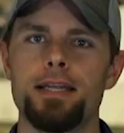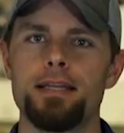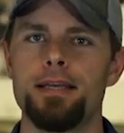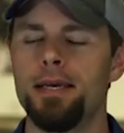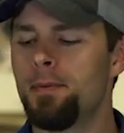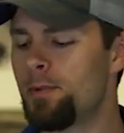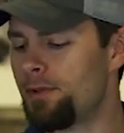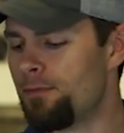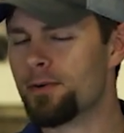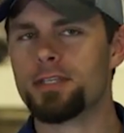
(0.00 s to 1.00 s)
it, but
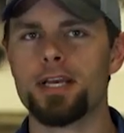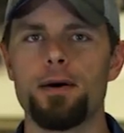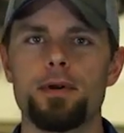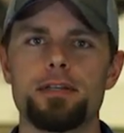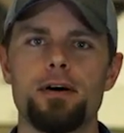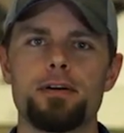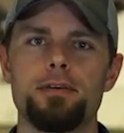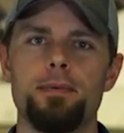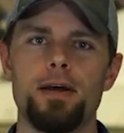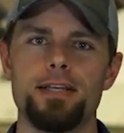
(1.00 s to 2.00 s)
the first thing I want to talk
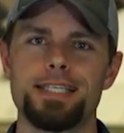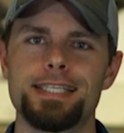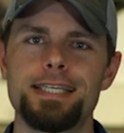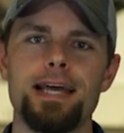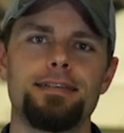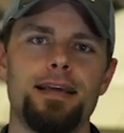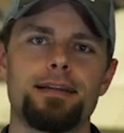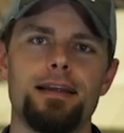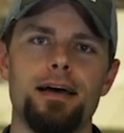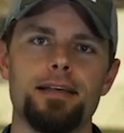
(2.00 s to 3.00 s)
to you about is S E T
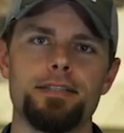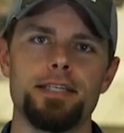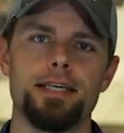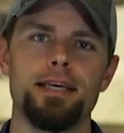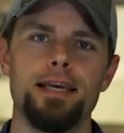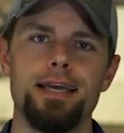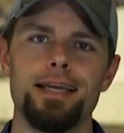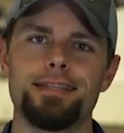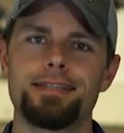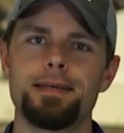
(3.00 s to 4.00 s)
technology.
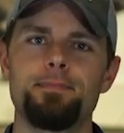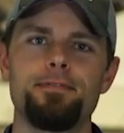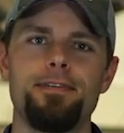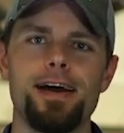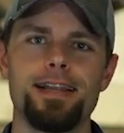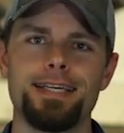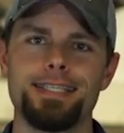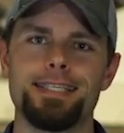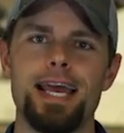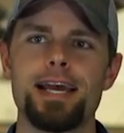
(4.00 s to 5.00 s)
It's simplified
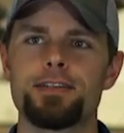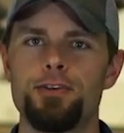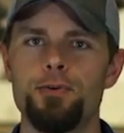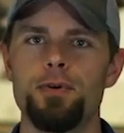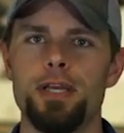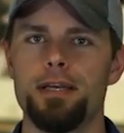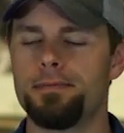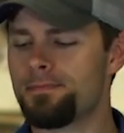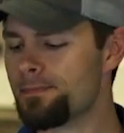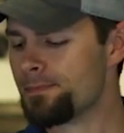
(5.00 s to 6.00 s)
exact tuning.
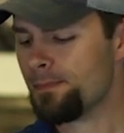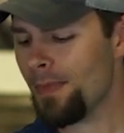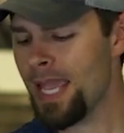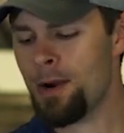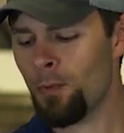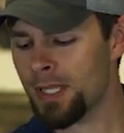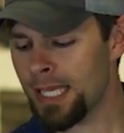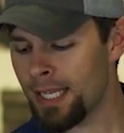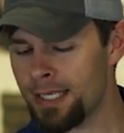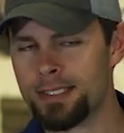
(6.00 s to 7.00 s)
And what
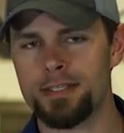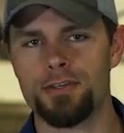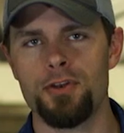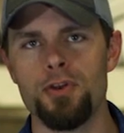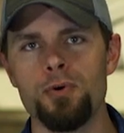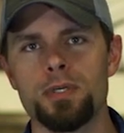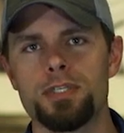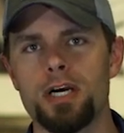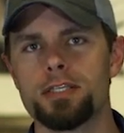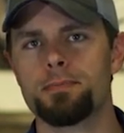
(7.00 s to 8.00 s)
that is, it's a new
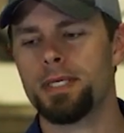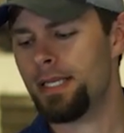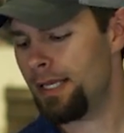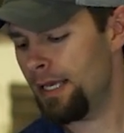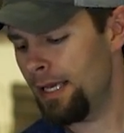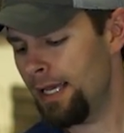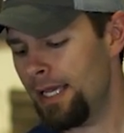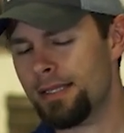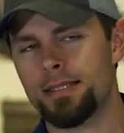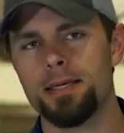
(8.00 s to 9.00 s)
adjustment
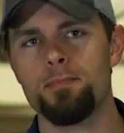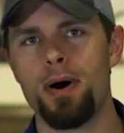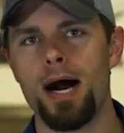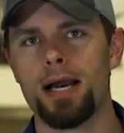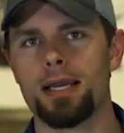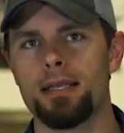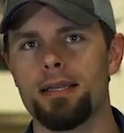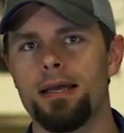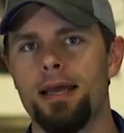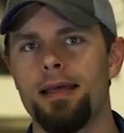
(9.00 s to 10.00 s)
in the limb pocket
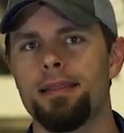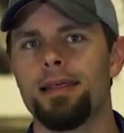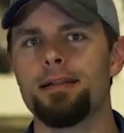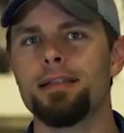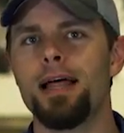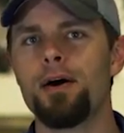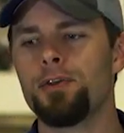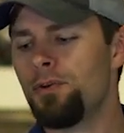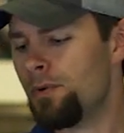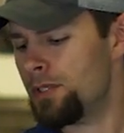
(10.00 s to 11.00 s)
that allow
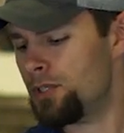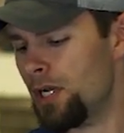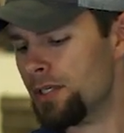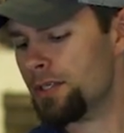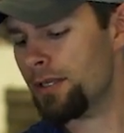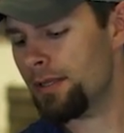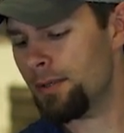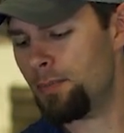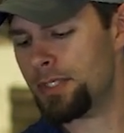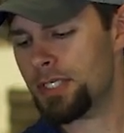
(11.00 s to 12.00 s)
you to adjust
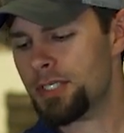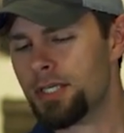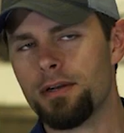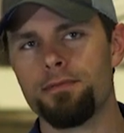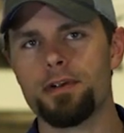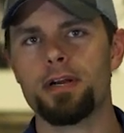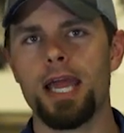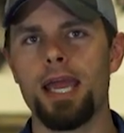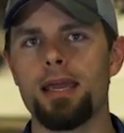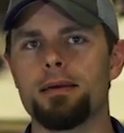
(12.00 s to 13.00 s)
the position of your
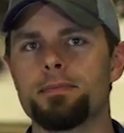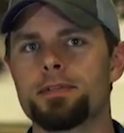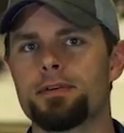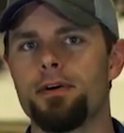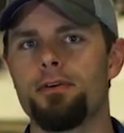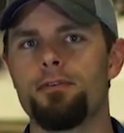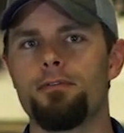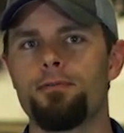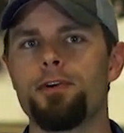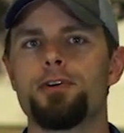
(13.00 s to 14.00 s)
cams
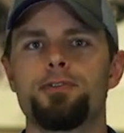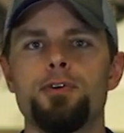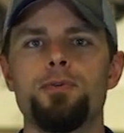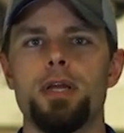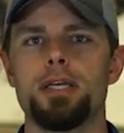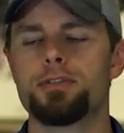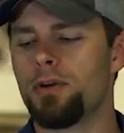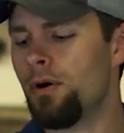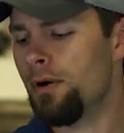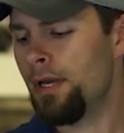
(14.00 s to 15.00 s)
for your tuning.
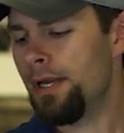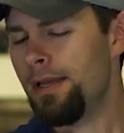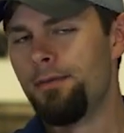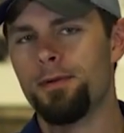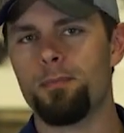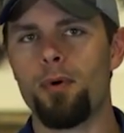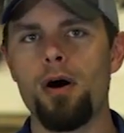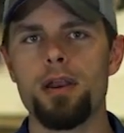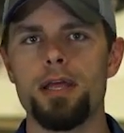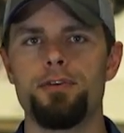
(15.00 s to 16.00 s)
So if you're
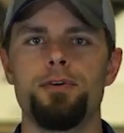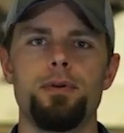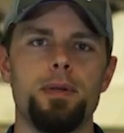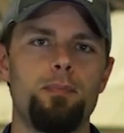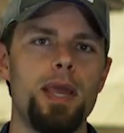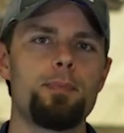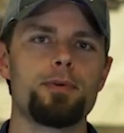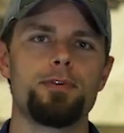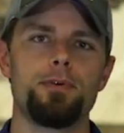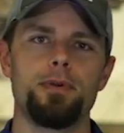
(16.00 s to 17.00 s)
broadhead tuning,
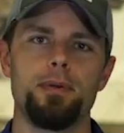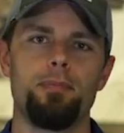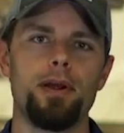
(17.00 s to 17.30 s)
paper tuning,